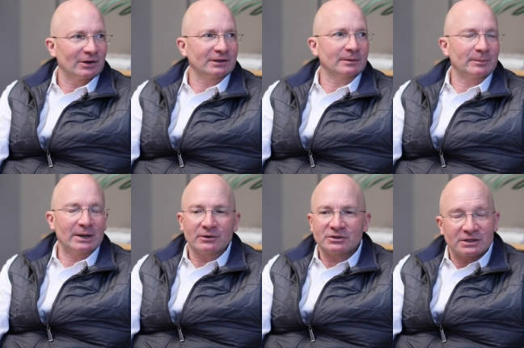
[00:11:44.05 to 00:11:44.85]
right? The
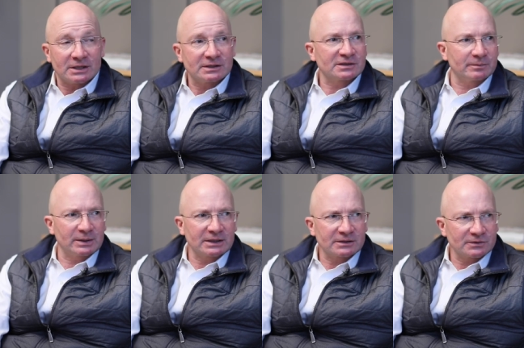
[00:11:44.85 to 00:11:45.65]
pair of jeans, the
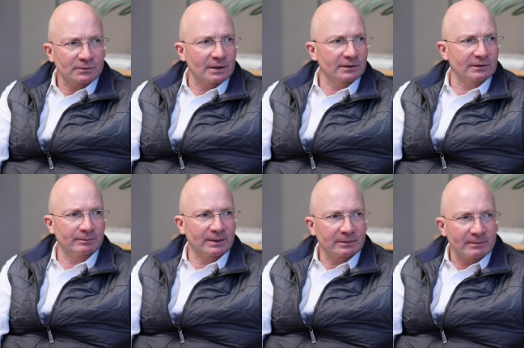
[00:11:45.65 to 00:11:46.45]
pink sweater, the
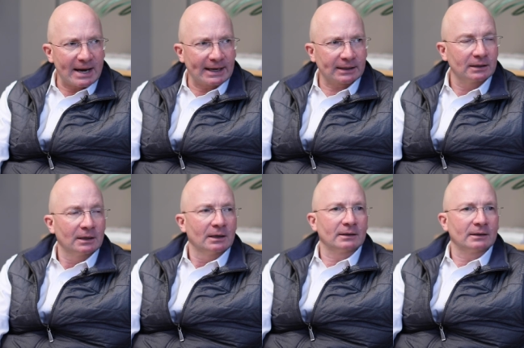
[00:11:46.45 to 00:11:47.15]
Big Mac